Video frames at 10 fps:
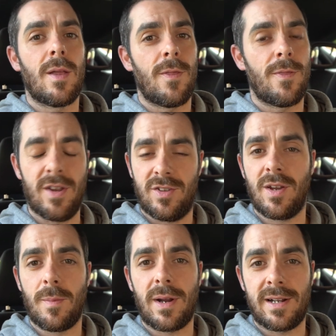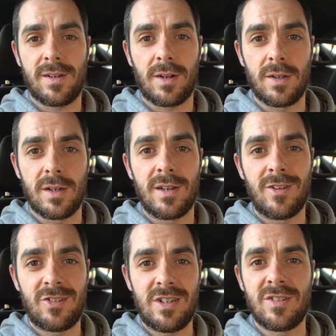This thing practically
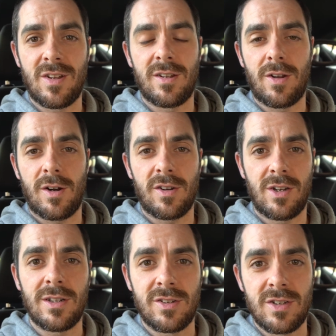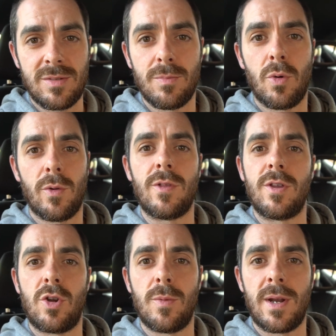sees in the dark. It certainly sees more than the
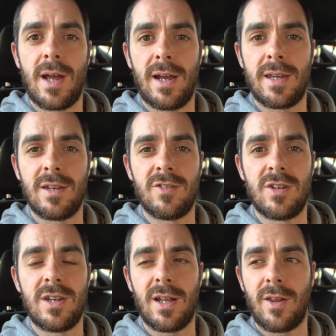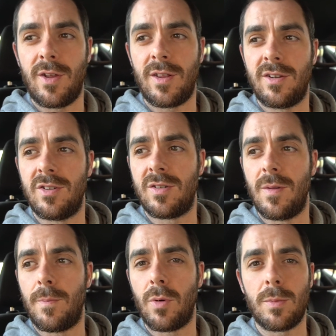human eye can see, and I think this is
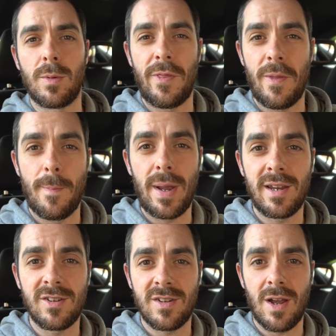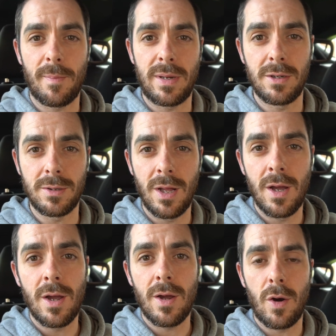probably the biggest appeal
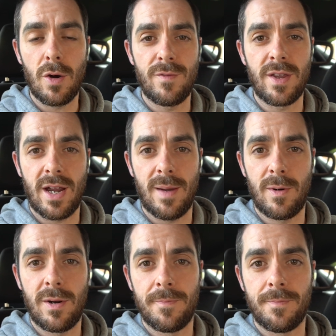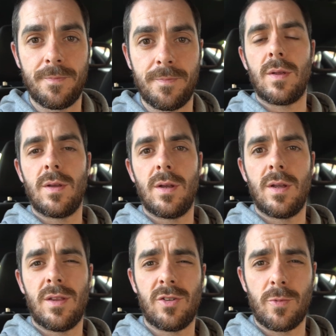of the camera.
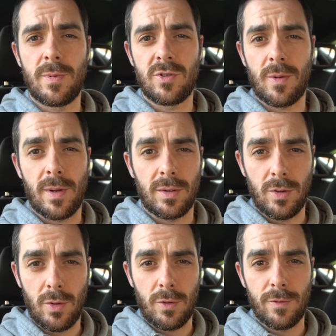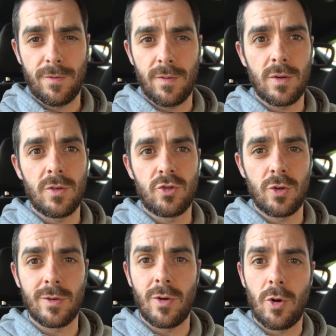This opens up a lot of
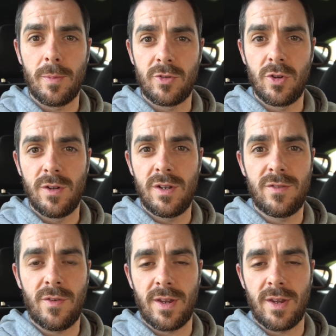shooting opportunities for the